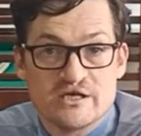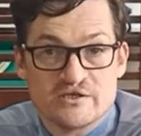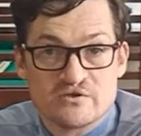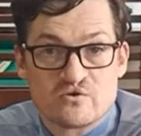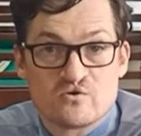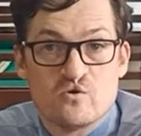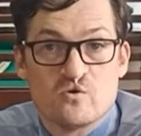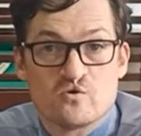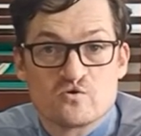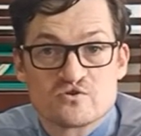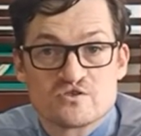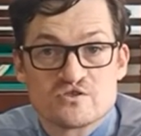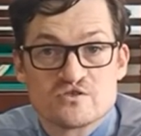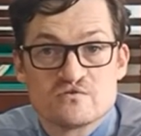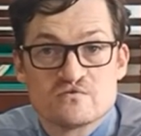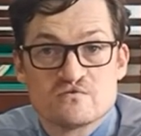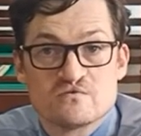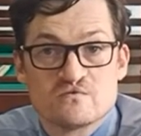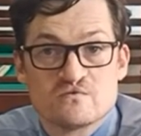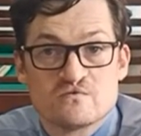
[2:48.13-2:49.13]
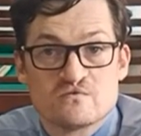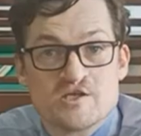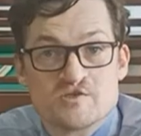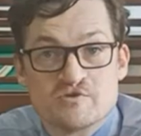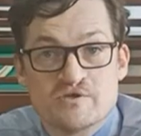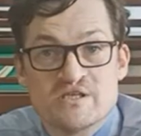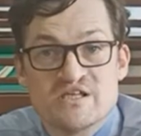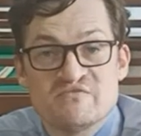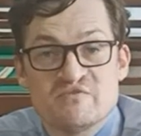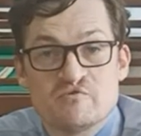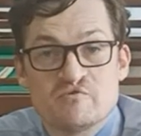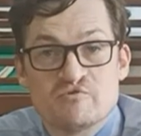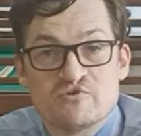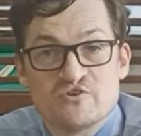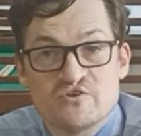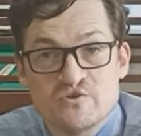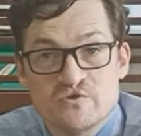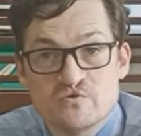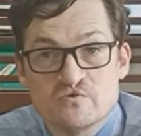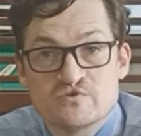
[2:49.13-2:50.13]
in court. So I leave it
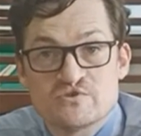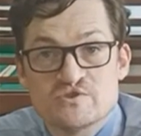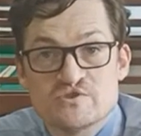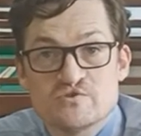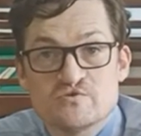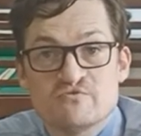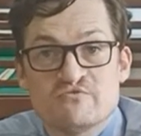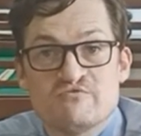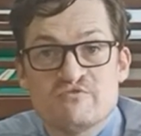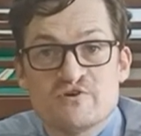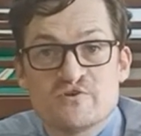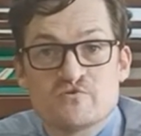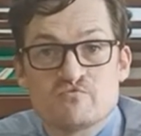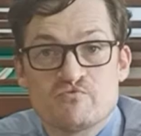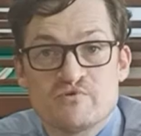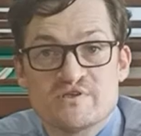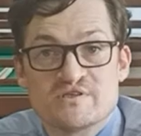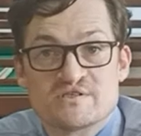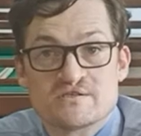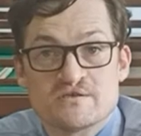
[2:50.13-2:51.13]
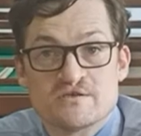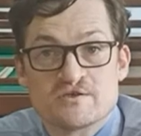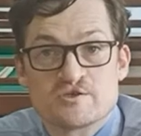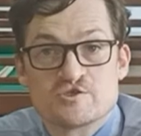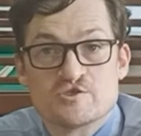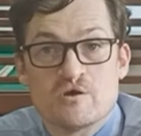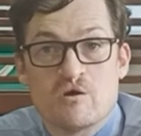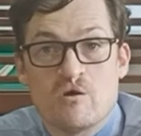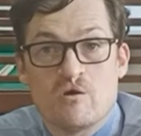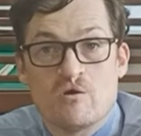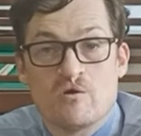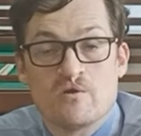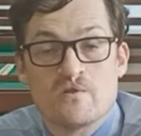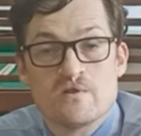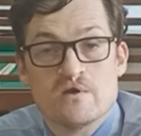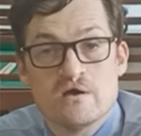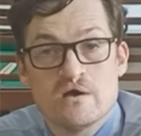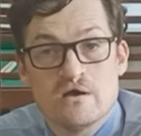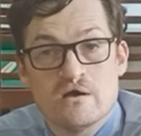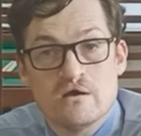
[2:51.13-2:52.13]
with you to do further research
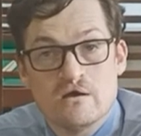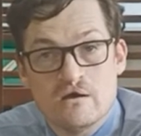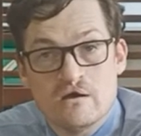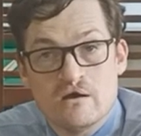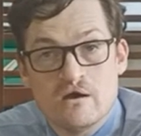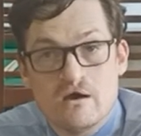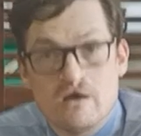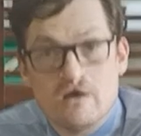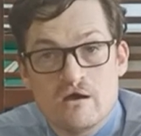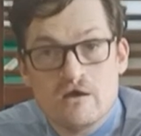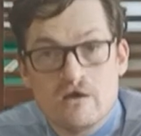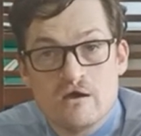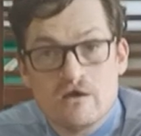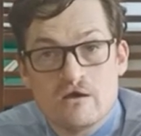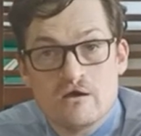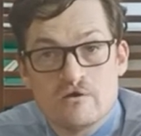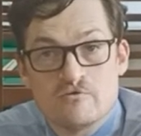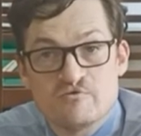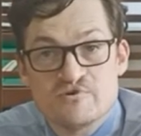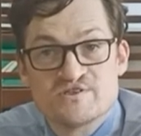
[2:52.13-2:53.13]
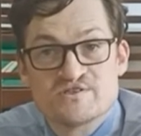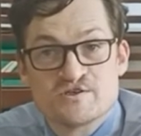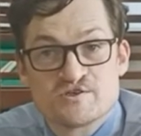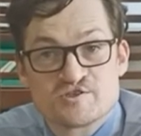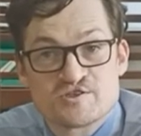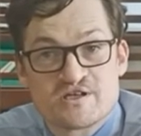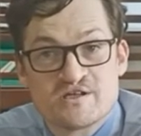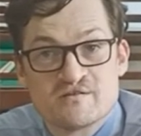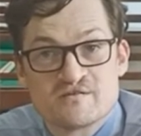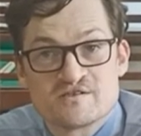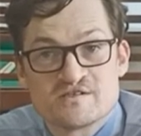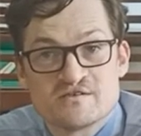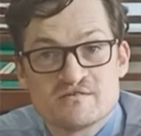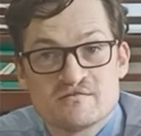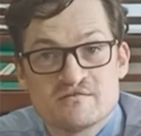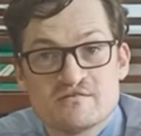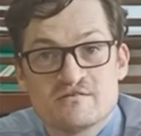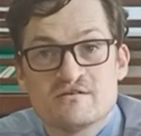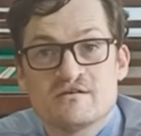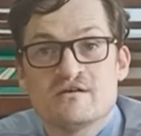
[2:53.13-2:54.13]
on research skills,
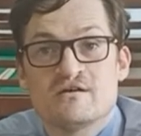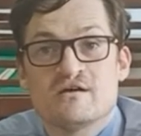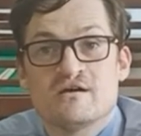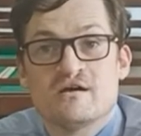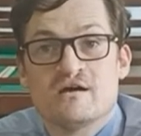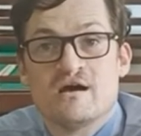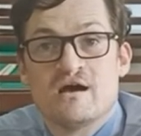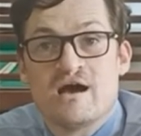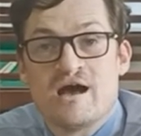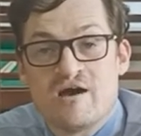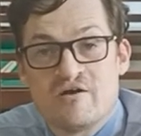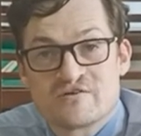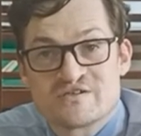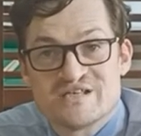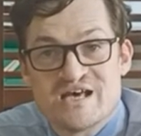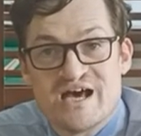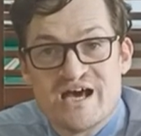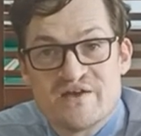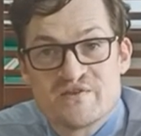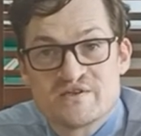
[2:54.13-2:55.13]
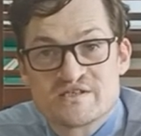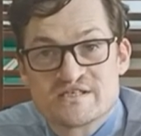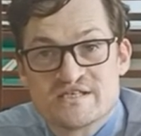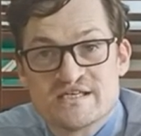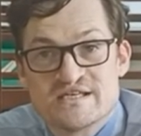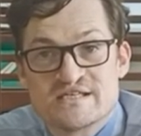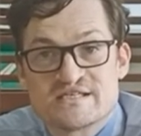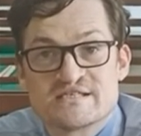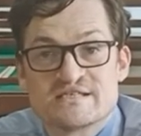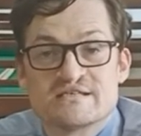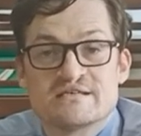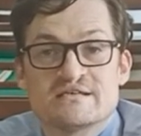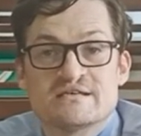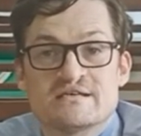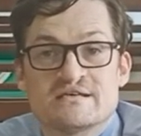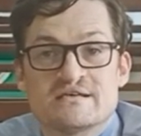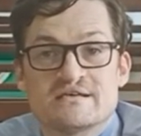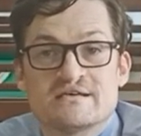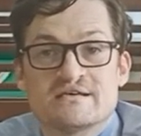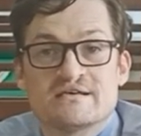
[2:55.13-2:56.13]
how to annotate,
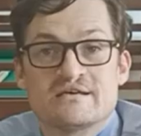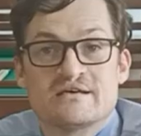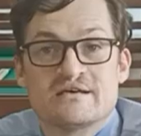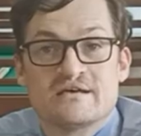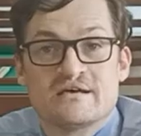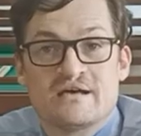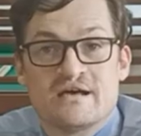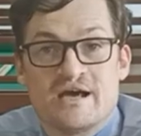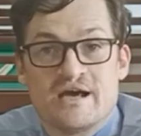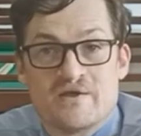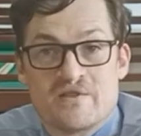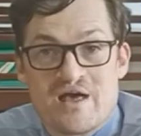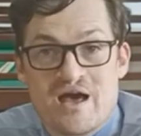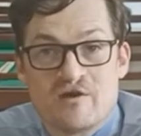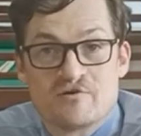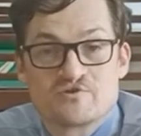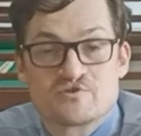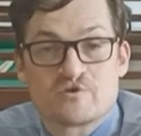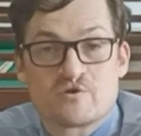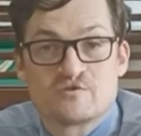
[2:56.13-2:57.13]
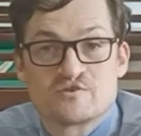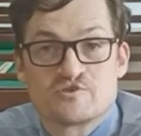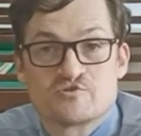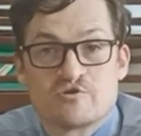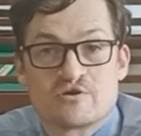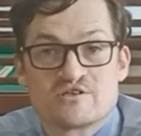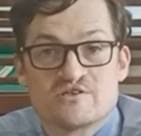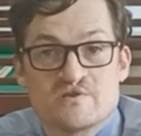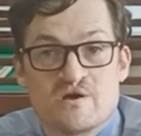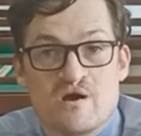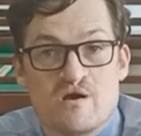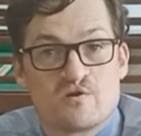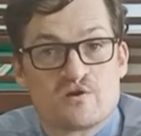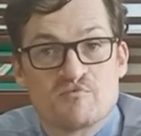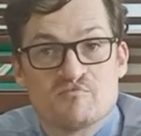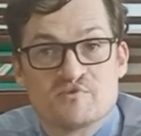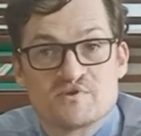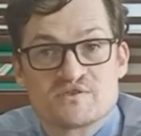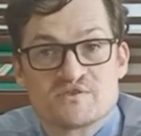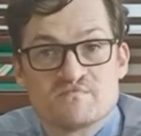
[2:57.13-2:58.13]
and how to construct an
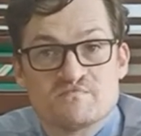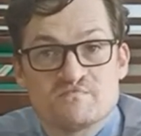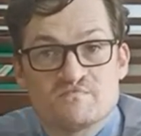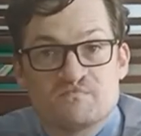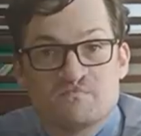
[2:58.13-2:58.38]
argument.